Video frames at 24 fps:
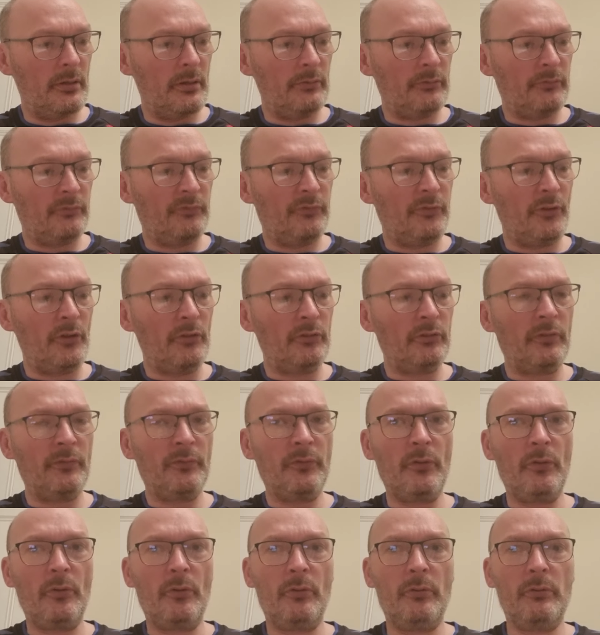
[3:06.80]
first of
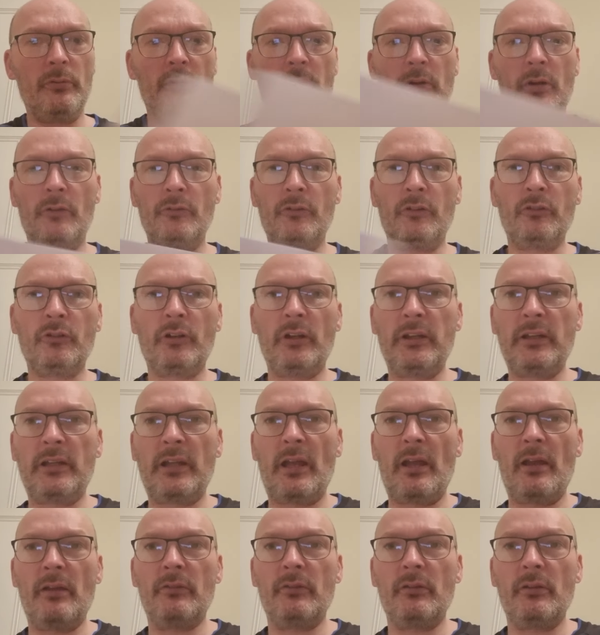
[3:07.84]
all, I'm just going to
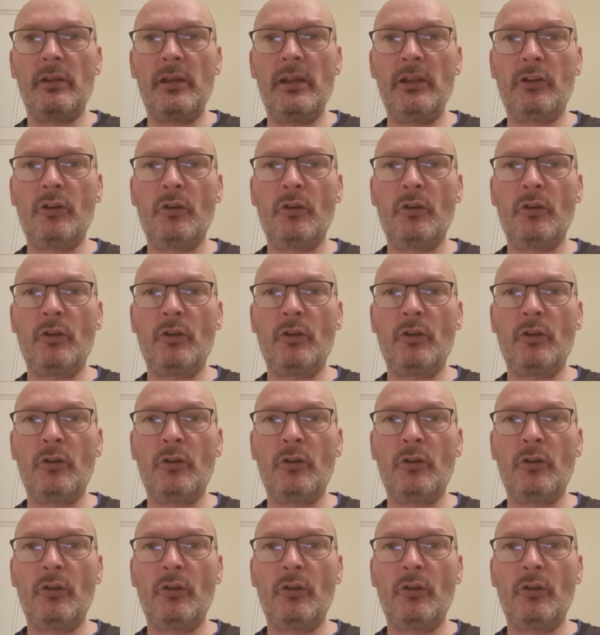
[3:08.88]
get it.